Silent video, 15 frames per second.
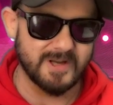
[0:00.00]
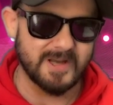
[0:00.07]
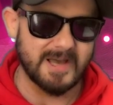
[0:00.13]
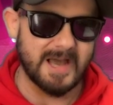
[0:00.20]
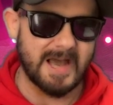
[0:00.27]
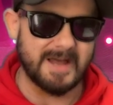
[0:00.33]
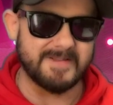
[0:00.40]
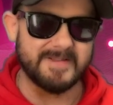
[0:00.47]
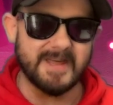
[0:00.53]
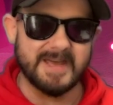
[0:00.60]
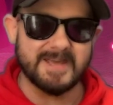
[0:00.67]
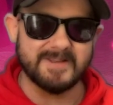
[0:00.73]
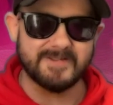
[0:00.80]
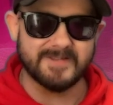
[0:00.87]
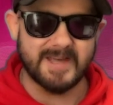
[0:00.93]
And
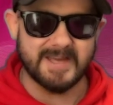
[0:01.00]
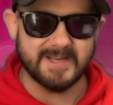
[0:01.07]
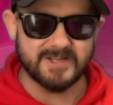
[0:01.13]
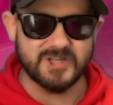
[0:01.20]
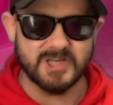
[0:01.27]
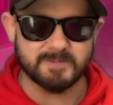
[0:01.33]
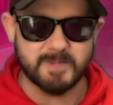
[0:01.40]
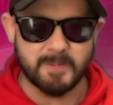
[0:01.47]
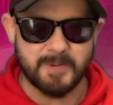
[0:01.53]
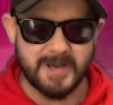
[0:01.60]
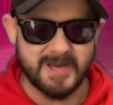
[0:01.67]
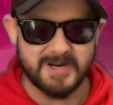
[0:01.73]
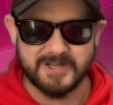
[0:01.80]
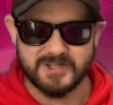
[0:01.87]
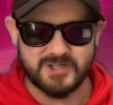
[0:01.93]
they had just prepared
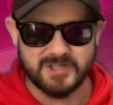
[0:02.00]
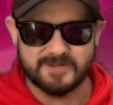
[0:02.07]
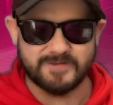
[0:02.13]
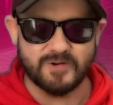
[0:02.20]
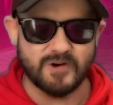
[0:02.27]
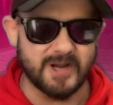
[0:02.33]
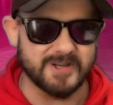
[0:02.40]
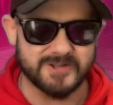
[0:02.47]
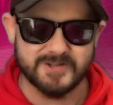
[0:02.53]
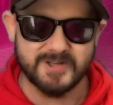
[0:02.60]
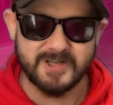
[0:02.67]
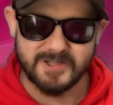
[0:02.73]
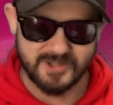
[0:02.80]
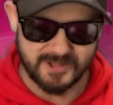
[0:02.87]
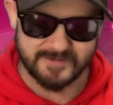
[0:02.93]
it just for us,
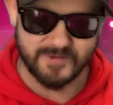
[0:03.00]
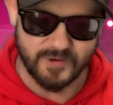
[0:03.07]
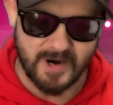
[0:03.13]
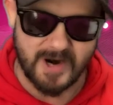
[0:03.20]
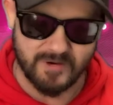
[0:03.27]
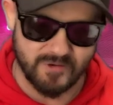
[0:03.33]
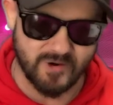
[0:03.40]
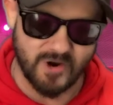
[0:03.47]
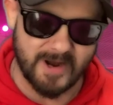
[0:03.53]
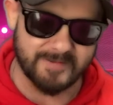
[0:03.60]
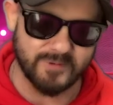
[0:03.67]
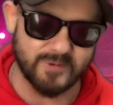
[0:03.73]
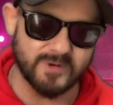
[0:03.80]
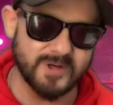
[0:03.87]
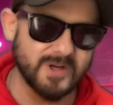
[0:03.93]
just for our
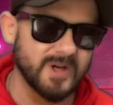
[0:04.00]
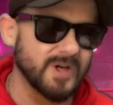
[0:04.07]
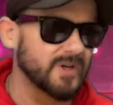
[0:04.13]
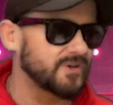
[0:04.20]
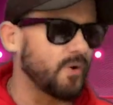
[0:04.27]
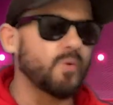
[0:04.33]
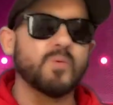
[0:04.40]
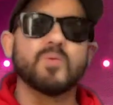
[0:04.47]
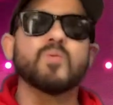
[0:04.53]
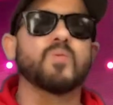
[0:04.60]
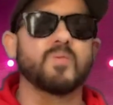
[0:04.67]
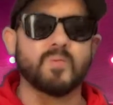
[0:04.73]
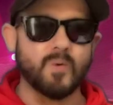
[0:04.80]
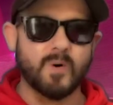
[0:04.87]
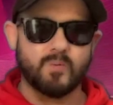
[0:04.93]
arrival. So
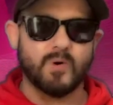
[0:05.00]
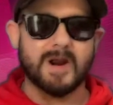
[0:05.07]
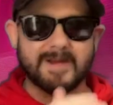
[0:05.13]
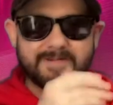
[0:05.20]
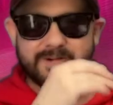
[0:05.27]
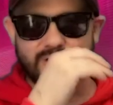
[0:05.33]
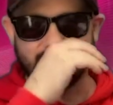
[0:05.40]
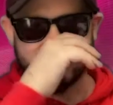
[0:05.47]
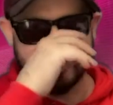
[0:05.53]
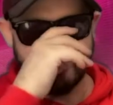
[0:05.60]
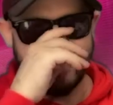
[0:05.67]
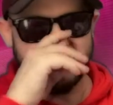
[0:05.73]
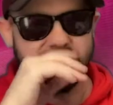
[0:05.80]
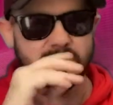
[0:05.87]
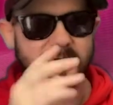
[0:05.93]
what I forgot to
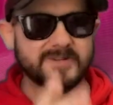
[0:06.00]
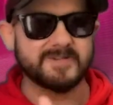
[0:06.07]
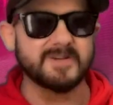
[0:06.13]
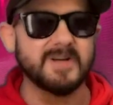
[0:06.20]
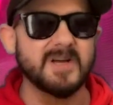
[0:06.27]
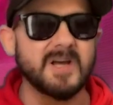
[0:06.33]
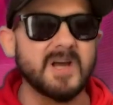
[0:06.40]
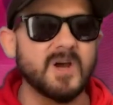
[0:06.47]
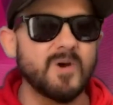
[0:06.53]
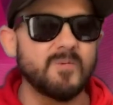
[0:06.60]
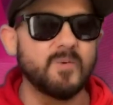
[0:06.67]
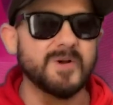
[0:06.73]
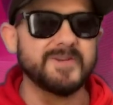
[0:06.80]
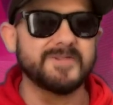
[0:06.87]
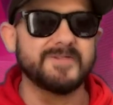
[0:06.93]
mention was
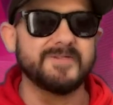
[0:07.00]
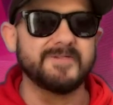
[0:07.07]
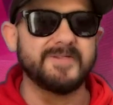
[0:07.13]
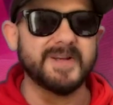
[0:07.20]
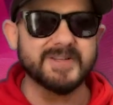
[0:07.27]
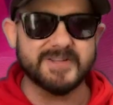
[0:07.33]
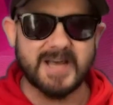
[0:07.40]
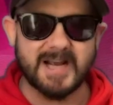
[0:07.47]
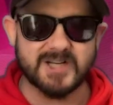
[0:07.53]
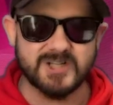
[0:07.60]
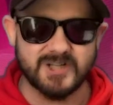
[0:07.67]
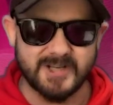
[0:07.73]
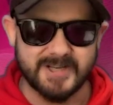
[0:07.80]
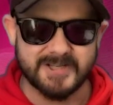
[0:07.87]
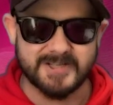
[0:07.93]
Vince
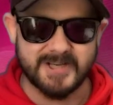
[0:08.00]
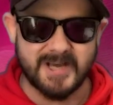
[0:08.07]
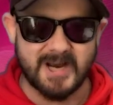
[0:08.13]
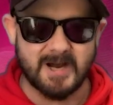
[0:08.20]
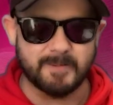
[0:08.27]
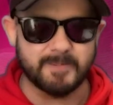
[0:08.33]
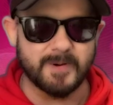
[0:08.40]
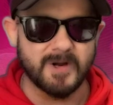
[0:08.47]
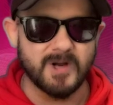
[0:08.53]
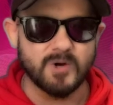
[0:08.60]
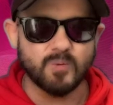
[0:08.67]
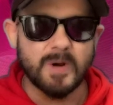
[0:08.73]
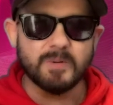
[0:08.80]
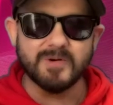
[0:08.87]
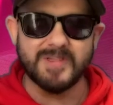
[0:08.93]
actually set up,
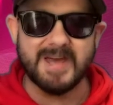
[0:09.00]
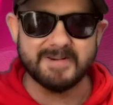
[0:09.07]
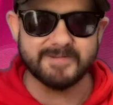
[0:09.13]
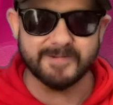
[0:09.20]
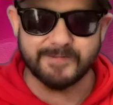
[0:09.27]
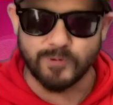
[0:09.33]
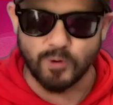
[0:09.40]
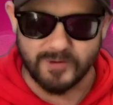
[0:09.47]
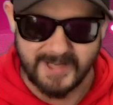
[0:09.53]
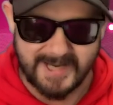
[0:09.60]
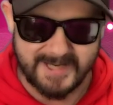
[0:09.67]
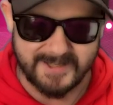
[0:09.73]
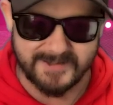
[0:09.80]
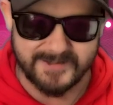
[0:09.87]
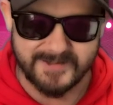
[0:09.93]
we were there for 4
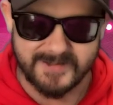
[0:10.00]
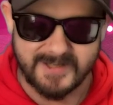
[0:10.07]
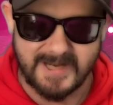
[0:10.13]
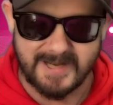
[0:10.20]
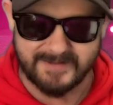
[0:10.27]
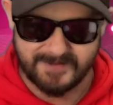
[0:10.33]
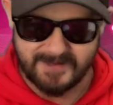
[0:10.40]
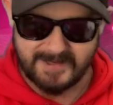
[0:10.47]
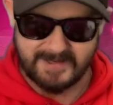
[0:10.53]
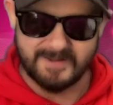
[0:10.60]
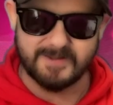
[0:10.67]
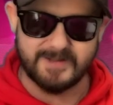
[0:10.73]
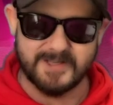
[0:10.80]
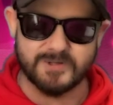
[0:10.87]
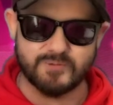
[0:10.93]
days at
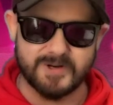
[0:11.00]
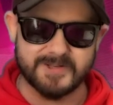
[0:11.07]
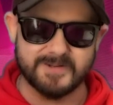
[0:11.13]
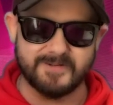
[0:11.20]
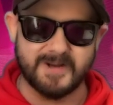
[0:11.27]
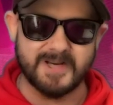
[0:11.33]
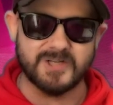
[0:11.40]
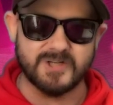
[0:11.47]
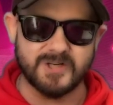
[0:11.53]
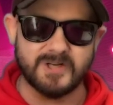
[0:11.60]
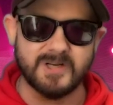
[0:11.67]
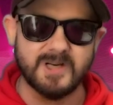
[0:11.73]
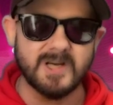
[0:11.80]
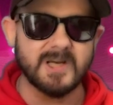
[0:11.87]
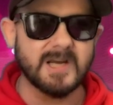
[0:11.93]
this reservation,
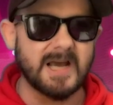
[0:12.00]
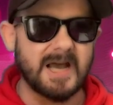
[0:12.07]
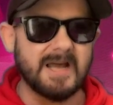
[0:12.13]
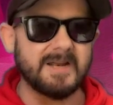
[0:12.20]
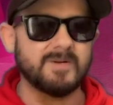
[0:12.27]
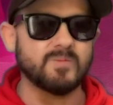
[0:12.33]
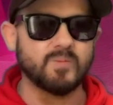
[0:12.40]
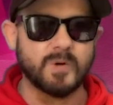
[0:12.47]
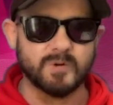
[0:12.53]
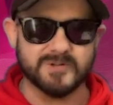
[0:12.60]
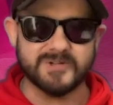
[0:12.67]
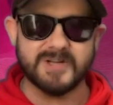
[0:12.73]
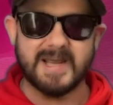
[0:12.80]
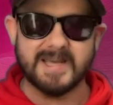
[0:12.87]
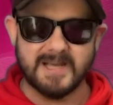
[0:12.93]
and we were
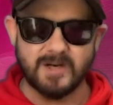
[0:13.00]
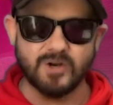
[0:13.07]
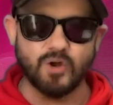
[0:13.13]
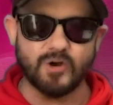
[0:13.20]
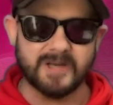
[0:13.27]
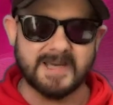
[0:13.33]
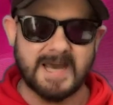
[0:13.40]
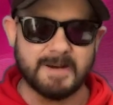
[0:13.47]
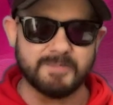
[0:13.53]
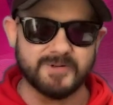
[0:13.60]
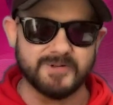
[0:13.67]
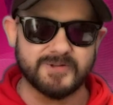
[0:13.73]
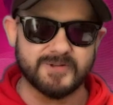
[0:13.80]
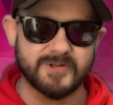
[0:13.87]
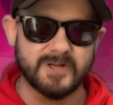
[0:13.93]
staying in log cabins.